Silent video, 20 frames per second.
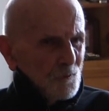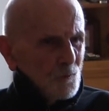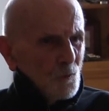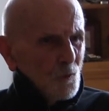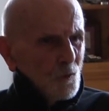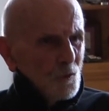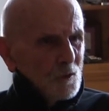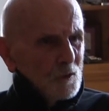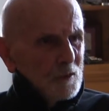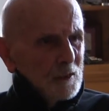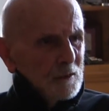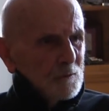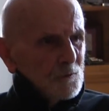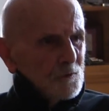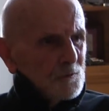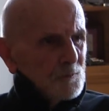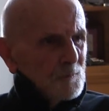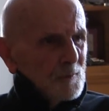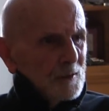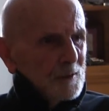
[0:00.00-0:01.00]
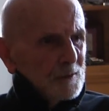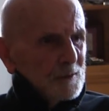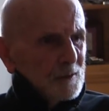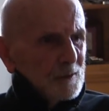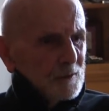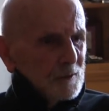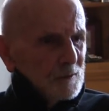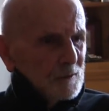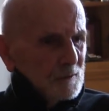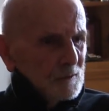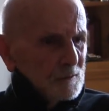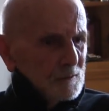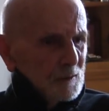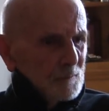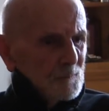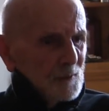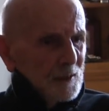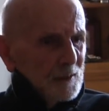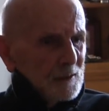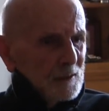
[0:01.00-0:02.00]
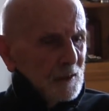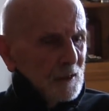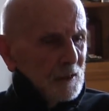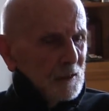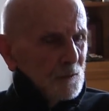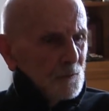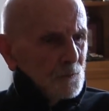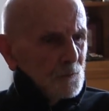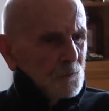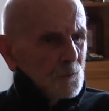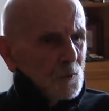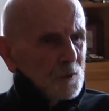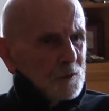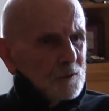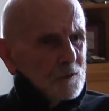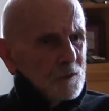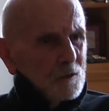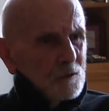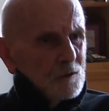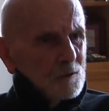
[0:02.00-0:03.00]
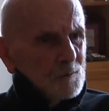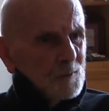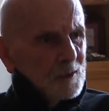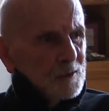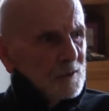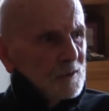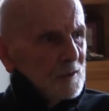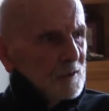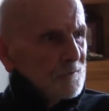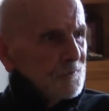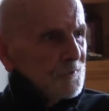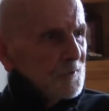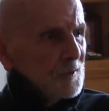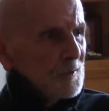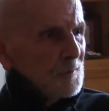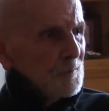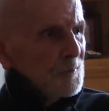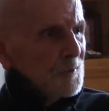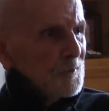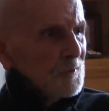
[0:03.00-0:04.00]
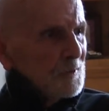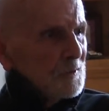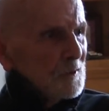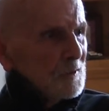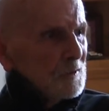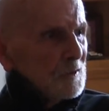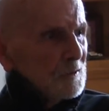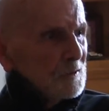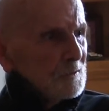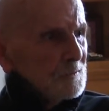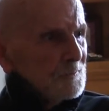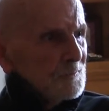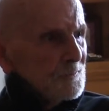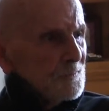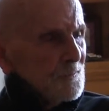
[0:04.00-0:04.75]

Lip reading: the war, I was back here in the back. I worked all my life at Imperial Oil.